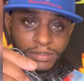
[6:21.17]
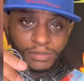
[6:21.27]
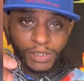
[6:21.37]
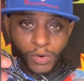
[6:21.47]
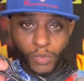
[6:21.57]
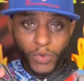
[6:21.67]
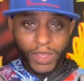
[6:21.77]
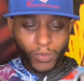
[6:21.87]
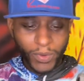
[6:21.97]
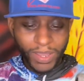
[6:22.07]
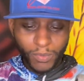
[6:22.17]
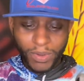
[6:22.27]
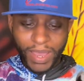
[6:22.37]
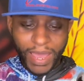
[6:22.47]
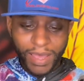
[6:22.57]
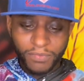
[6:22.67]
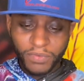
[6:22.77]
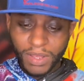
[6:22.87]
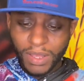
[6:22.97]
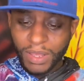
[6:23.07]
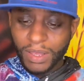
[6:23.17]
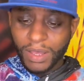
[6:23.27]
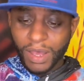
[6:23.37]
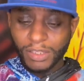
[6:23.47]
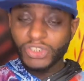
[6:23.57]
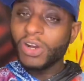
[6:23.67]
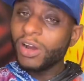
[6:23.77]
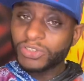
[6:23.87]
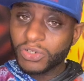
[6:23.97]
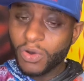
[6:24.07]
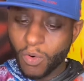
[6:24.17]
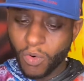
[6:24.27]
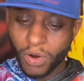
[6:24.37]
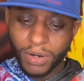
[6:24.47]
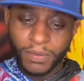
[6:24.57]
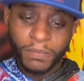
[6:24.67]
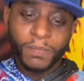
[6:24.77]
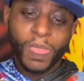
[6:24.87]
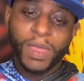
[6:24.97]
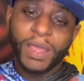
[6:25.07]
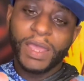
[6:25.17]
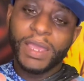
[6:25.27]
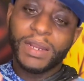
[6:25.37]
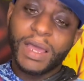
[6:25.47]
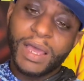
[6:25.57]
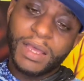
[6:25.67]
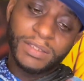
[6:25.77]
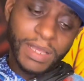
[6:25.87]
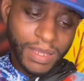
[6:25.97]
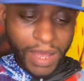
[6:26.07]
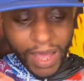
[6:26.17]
so we have a charger cord and like an